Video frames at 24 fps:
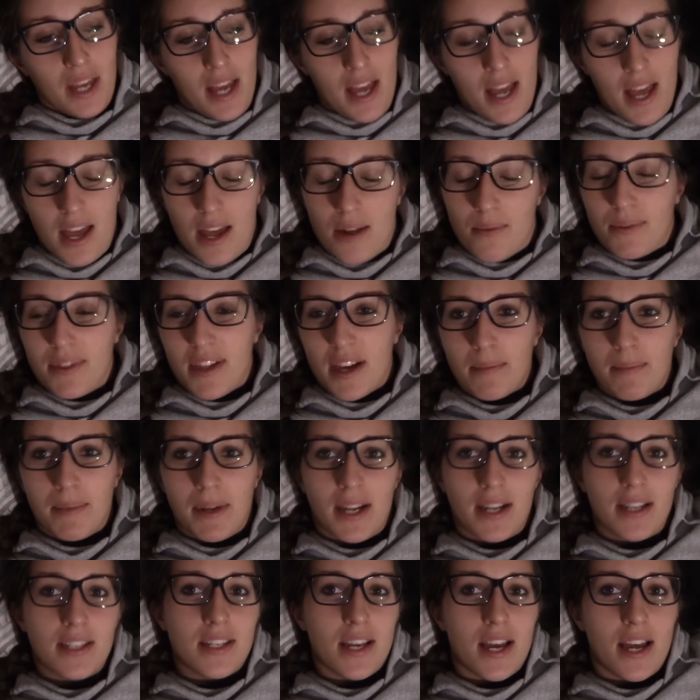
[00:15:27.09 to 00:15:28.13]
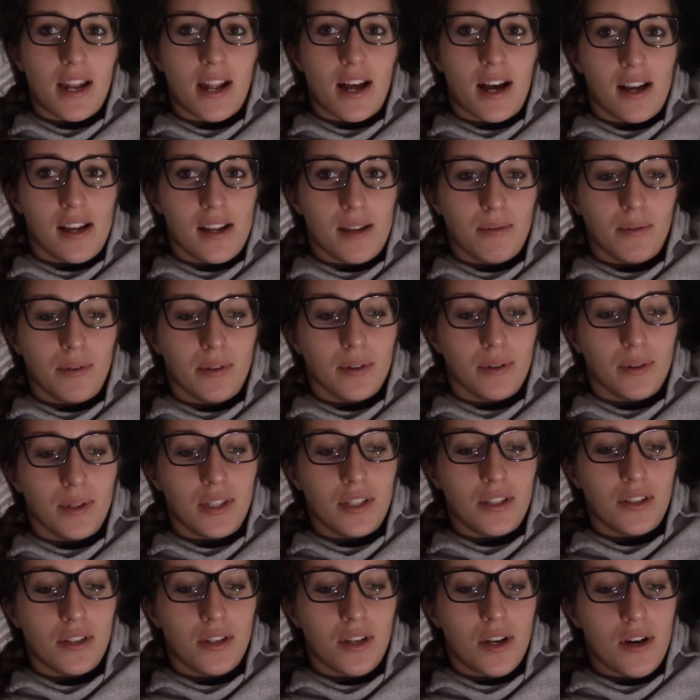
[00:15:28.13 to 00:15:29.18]
And with that being said, I am
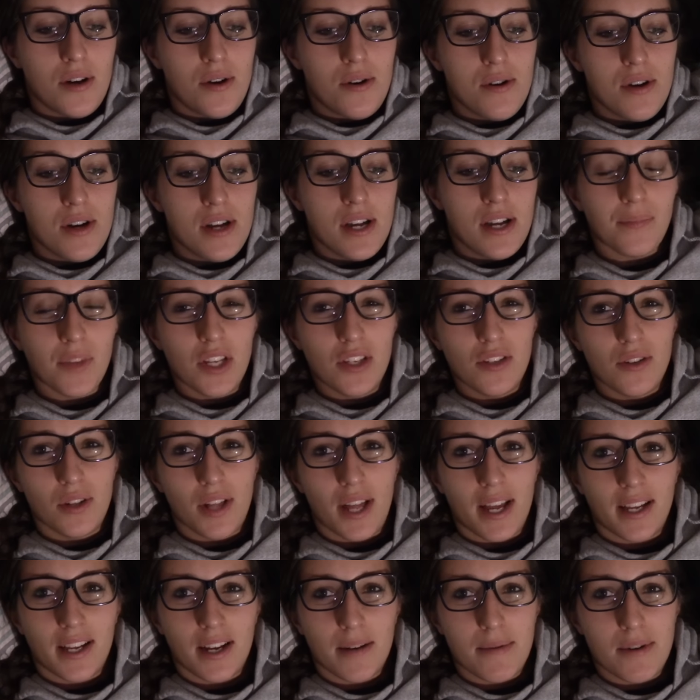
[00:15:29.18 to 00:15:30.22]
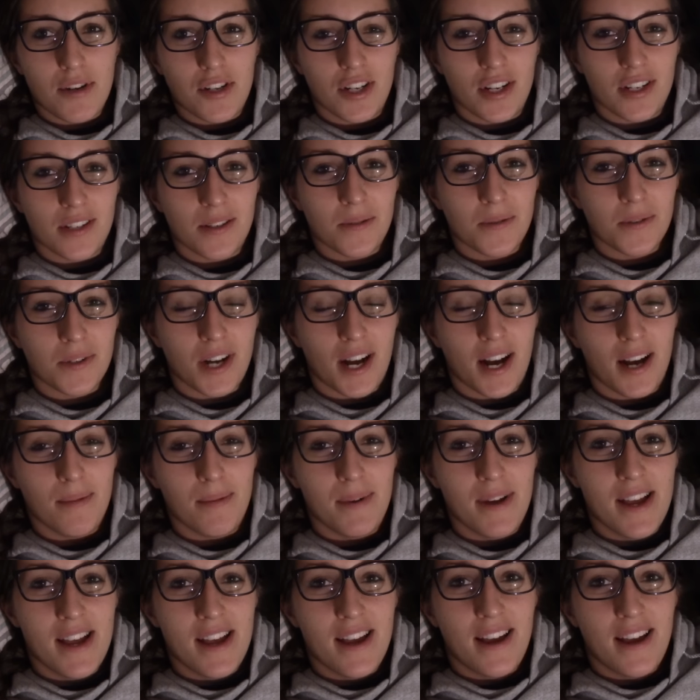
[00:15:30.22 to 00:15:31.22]
going to go. So like, comment, share, subscribe.